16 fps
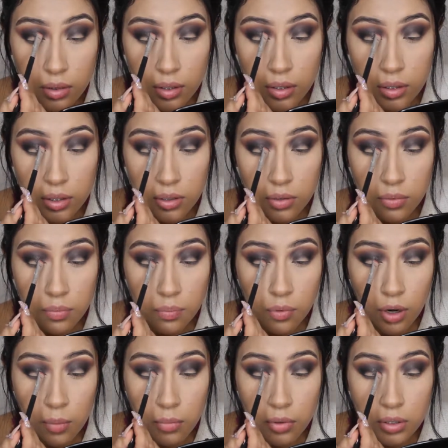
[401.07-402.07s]
The glitter
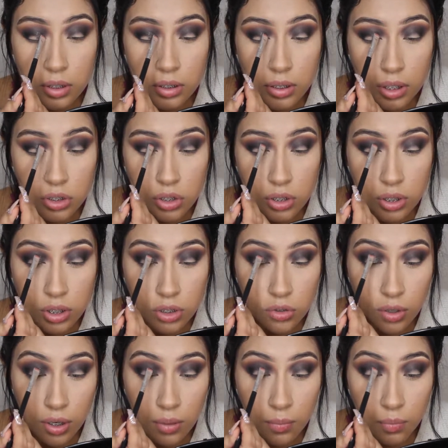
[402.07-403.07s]
primer does actually
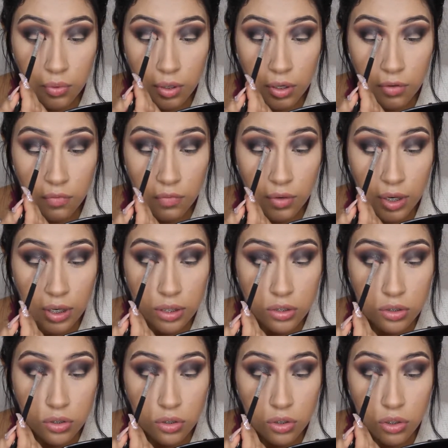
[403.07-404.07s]
dry pretty
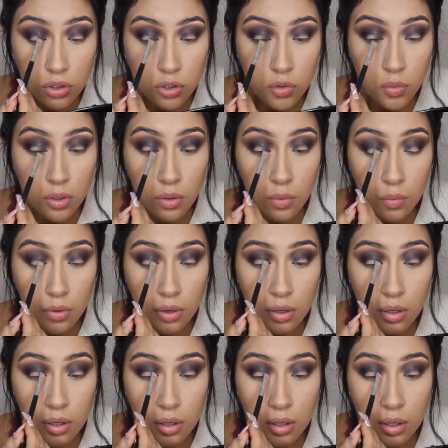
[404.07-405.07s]
fast, so you do want to
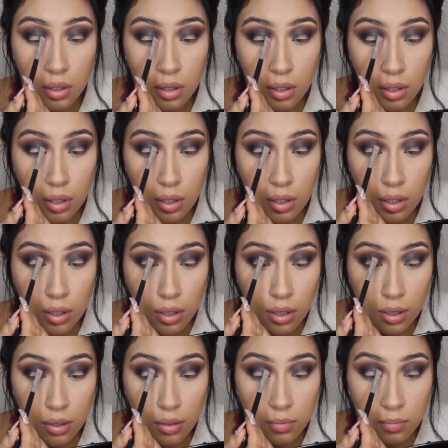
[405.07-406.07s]
work
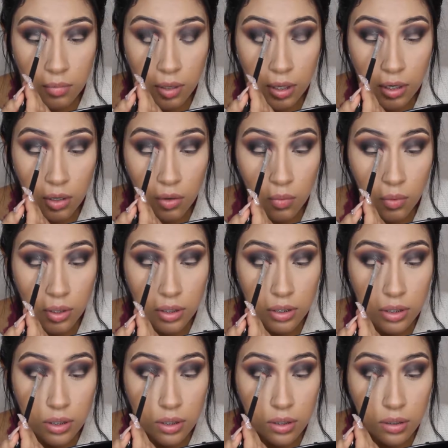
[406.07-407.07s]
kind of
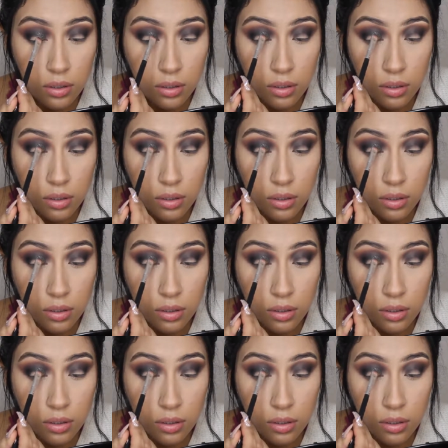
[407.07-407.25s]
quickly.